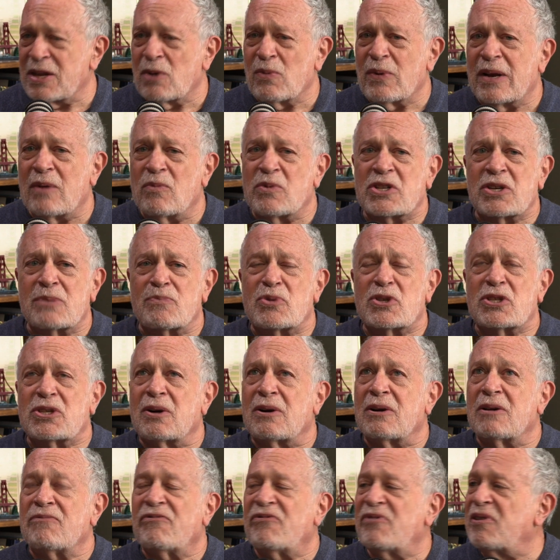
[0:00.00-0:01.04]
That it was
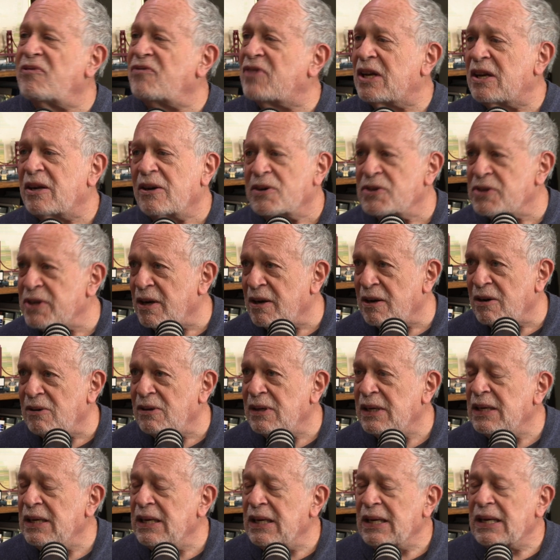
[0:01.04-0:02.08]
absurd 50 years ago,